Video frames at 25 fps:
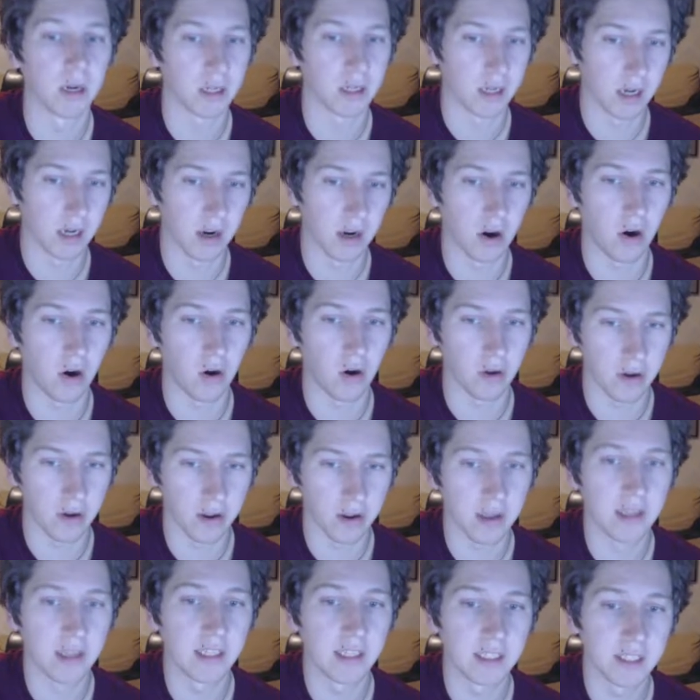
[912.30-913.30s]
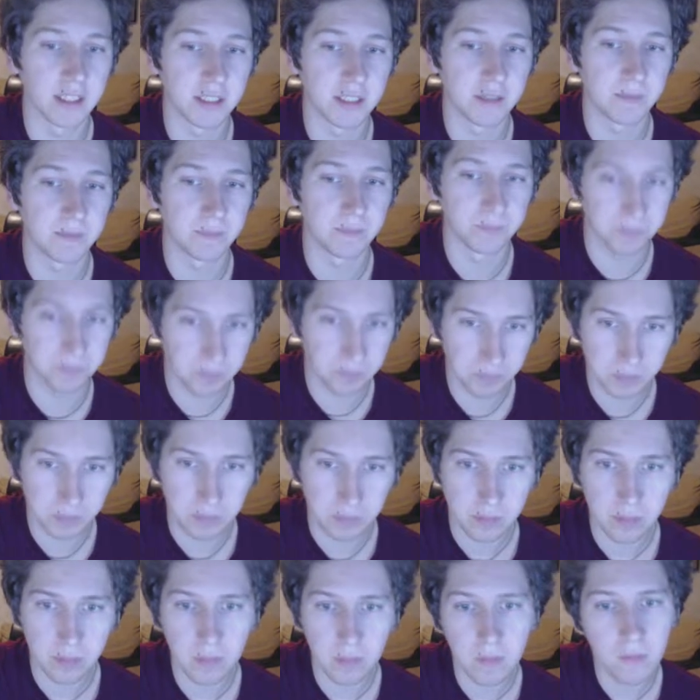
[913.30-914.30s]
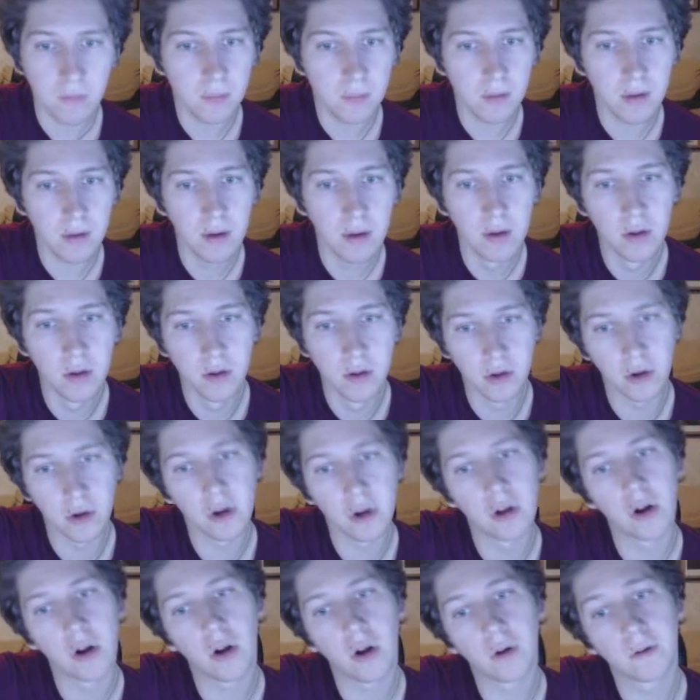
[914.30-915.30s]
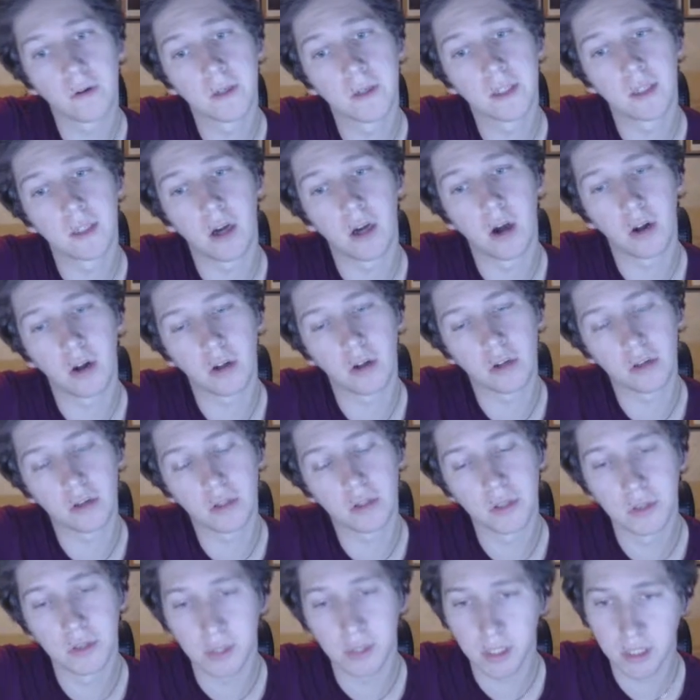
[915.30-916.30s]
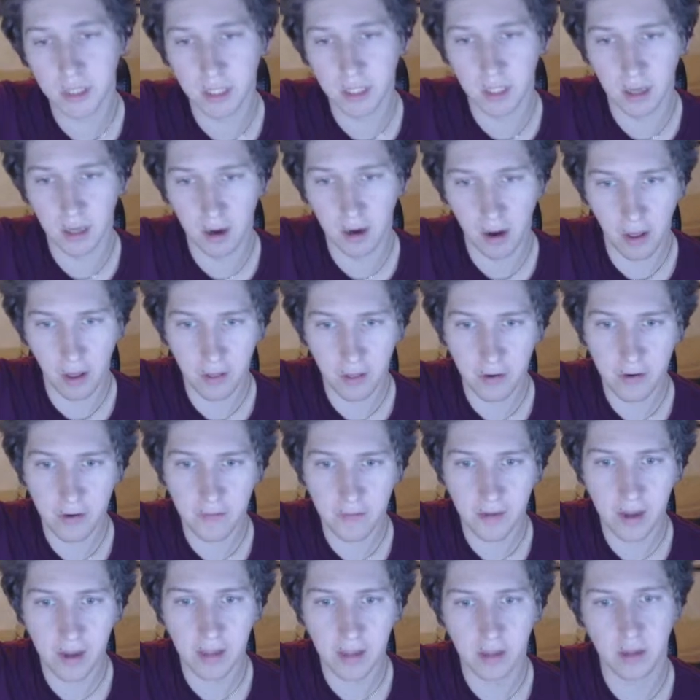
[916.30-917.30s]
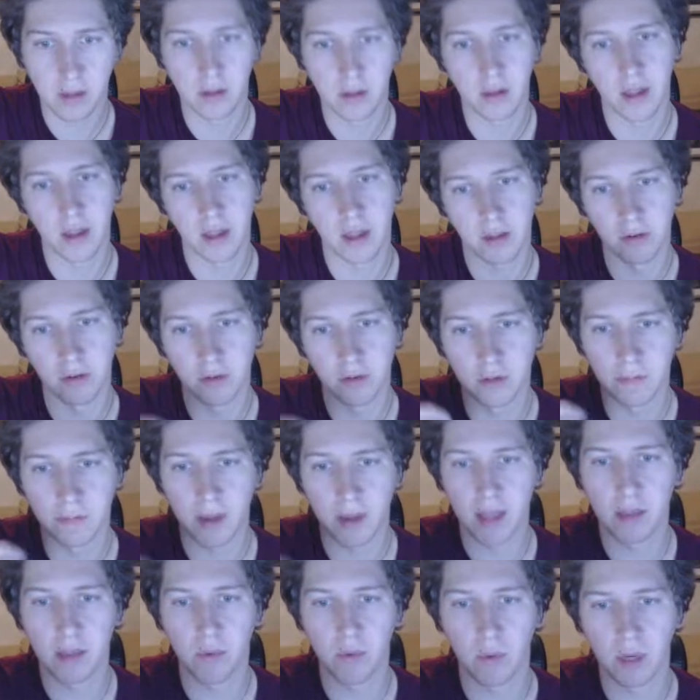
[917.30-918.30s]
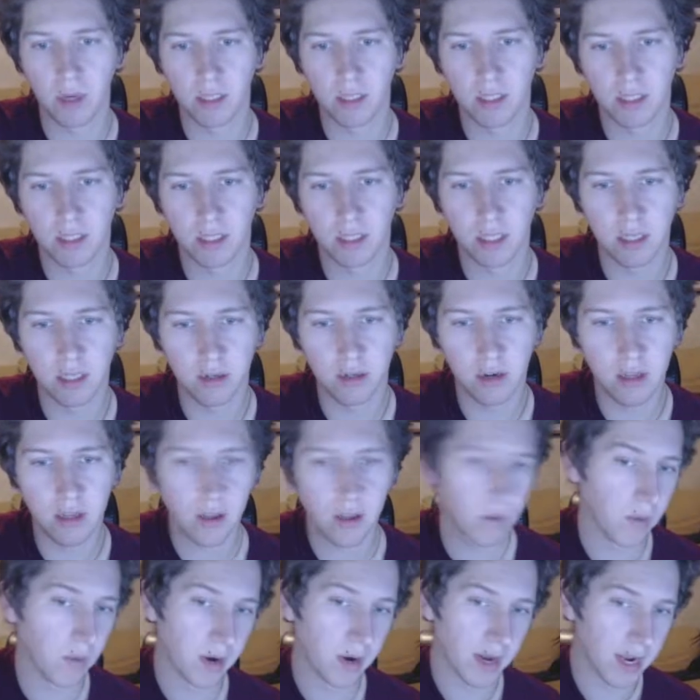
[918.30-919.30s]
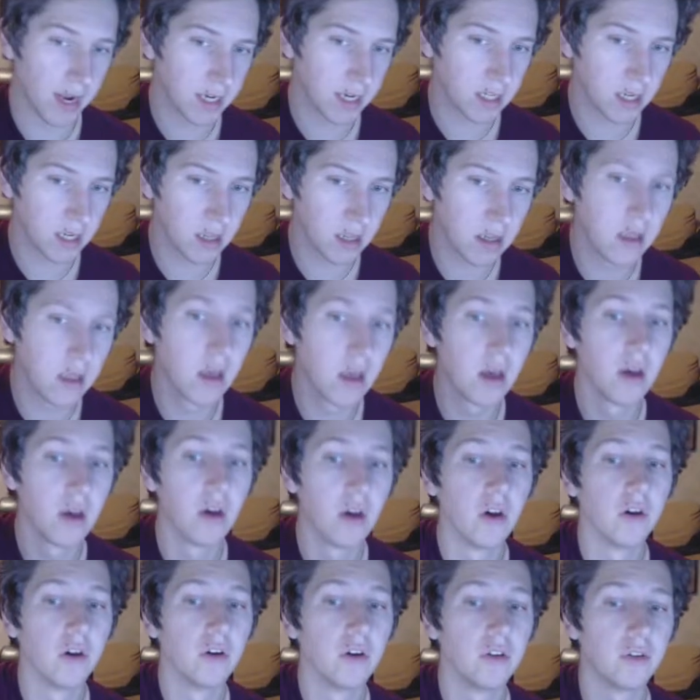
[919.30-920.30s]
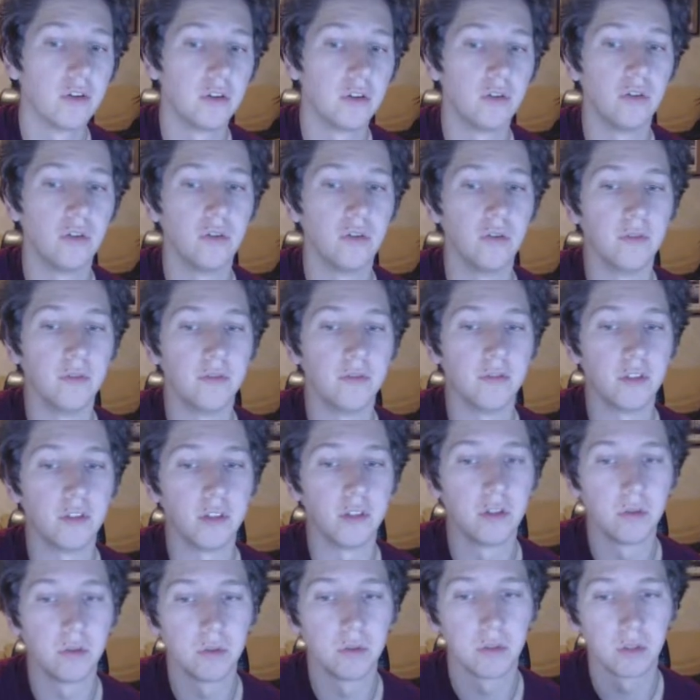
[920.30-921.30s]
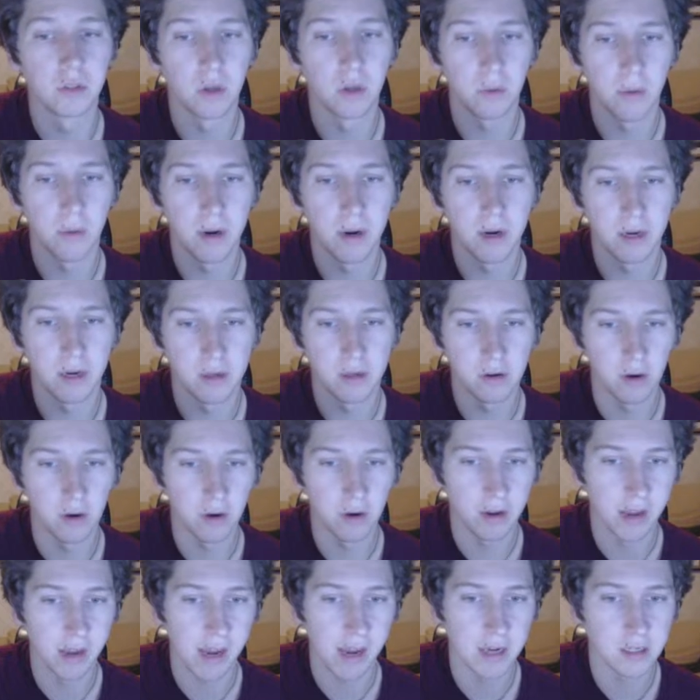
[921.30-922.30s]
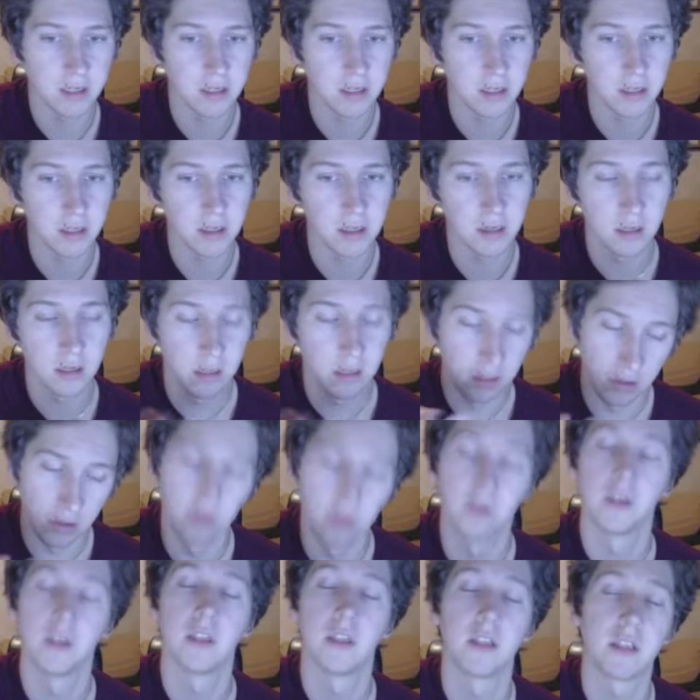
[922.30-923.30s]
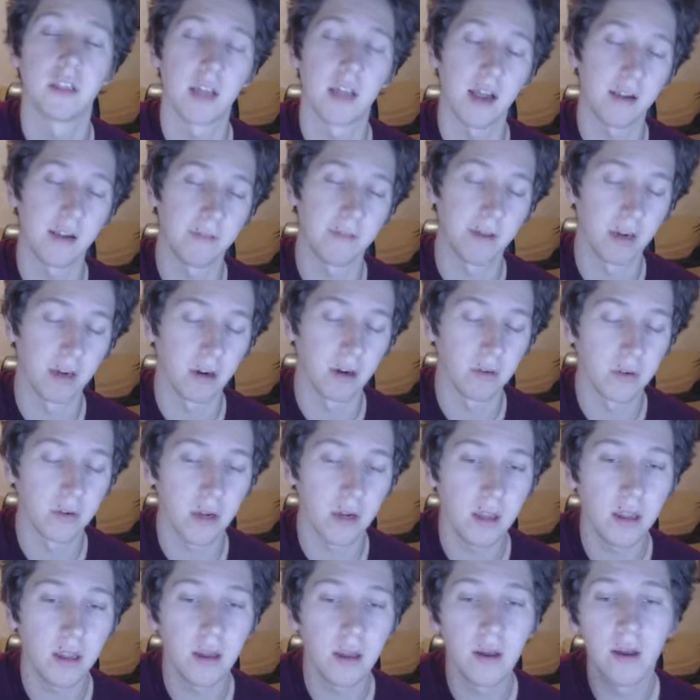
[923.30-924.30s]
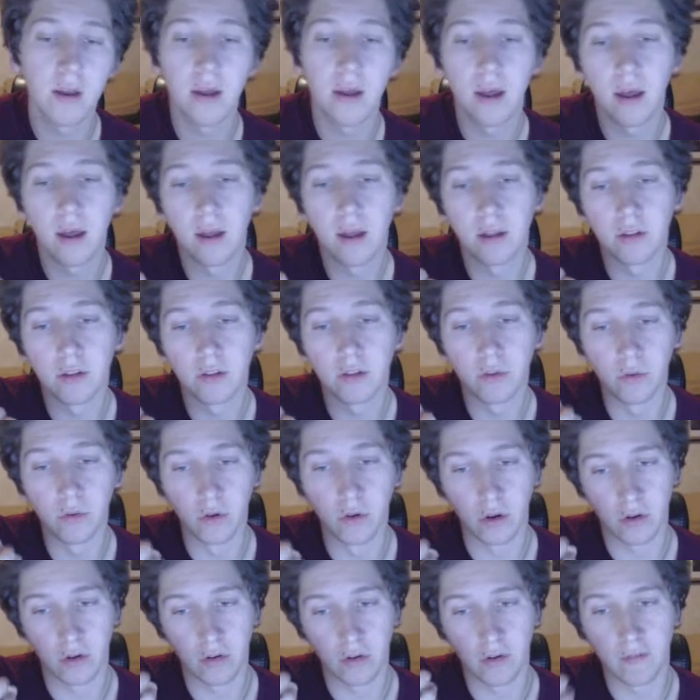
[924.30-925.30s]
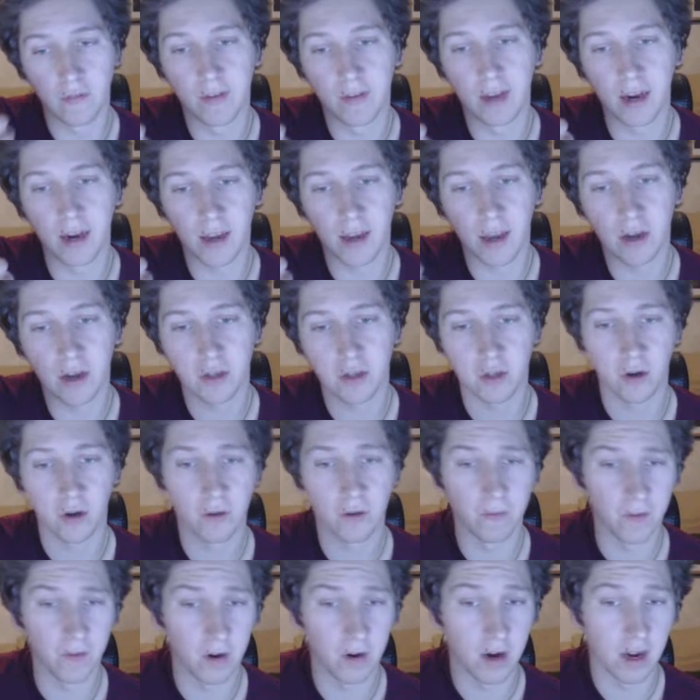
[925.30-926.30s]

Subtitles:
the card is. You can always also use it in another effect, that you spend one secret and one action to choose someone at your location, you yourself included, to not reveal a Chaos Token for the